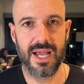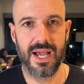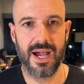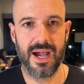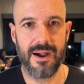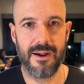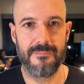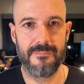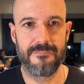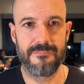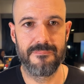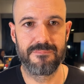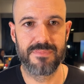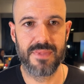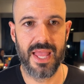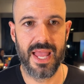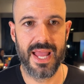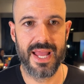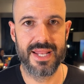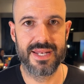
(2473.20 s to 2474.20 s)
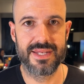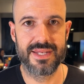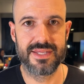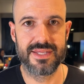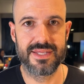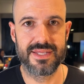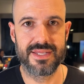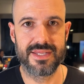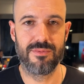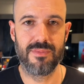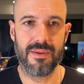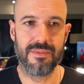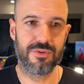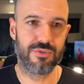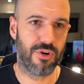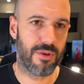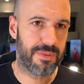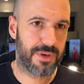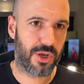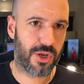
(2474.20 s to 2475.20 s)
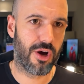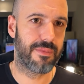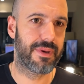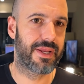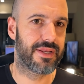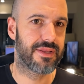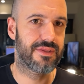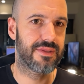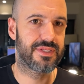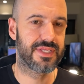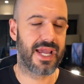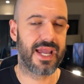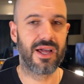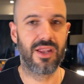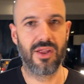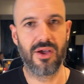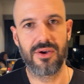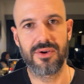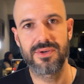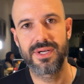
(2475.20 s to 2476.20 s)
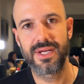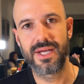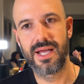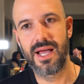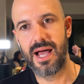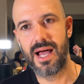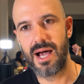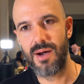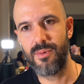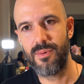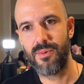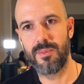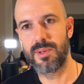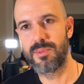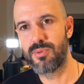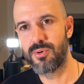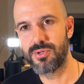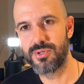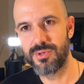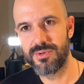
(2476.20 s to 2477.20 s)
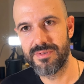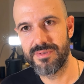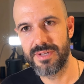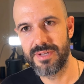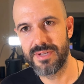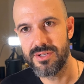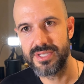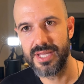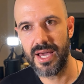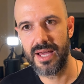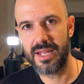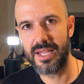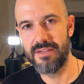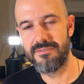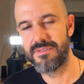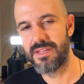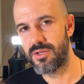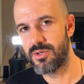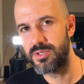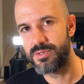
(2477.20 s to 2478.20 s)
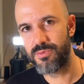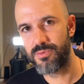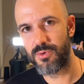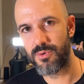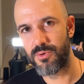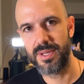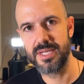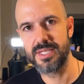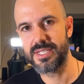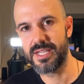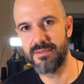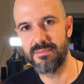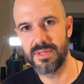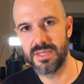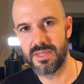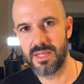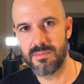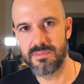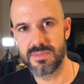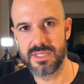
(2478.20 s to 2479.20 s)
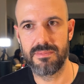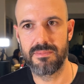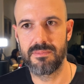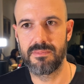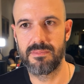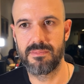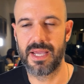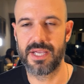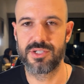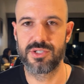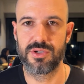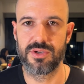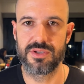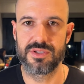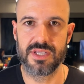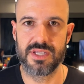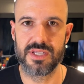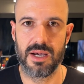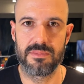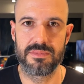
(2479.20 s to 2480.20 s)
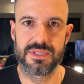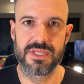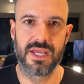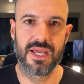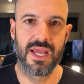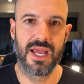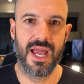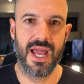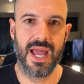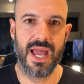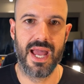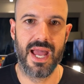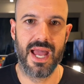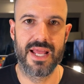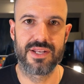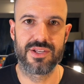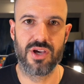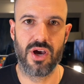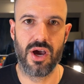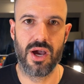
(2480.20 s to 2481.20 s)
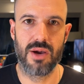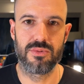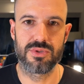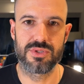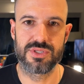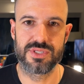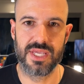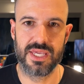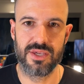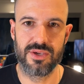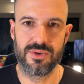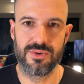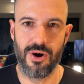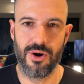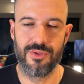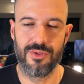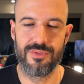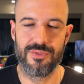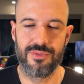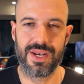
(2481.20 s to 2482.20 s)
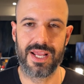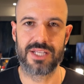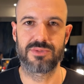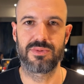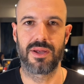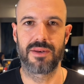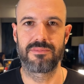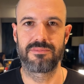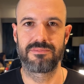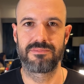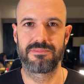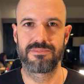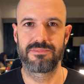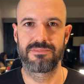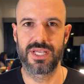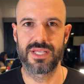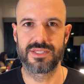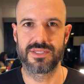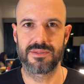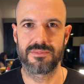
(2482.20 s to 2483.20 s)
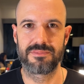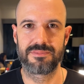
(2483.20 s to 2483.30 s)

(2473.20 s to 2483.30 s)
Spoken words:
Yeah, remember, drop in a comment, say hello. When we put new videos out, if they're useful, please give them a thumbs up. Make sure you're subbed, and I will see you on the next one. Cheers.